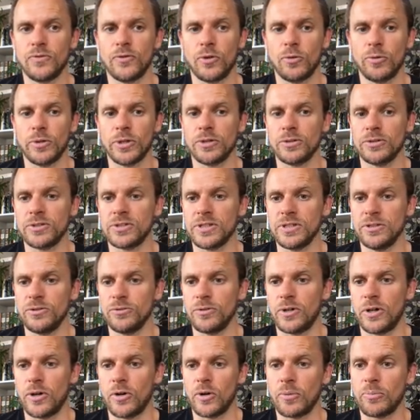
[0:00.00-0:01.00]
continue
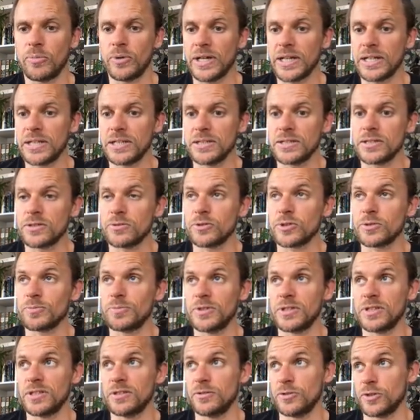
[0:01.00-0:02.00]
our practice, or
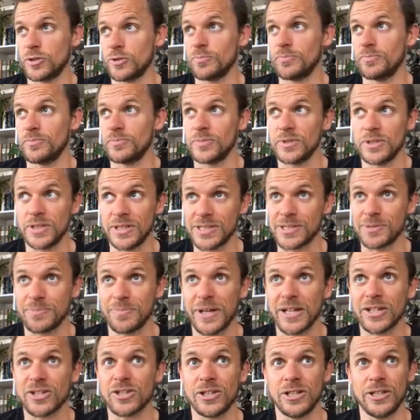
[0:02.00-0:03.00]

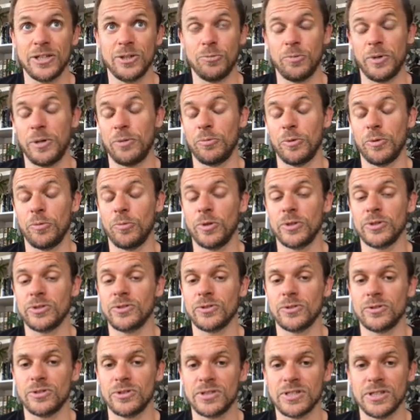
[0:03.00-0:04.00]
especially when we want to
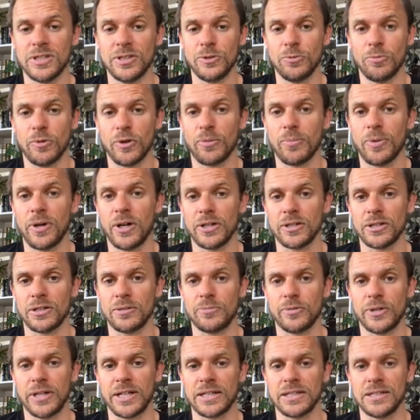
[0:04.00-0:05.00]
continue with partner
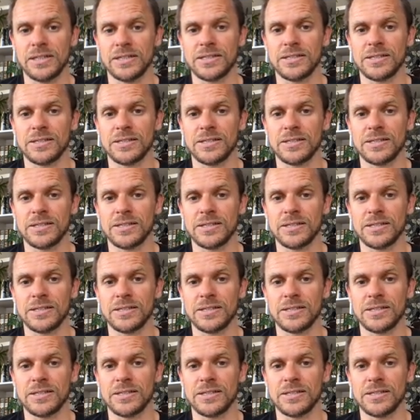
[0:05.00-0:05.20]
practice.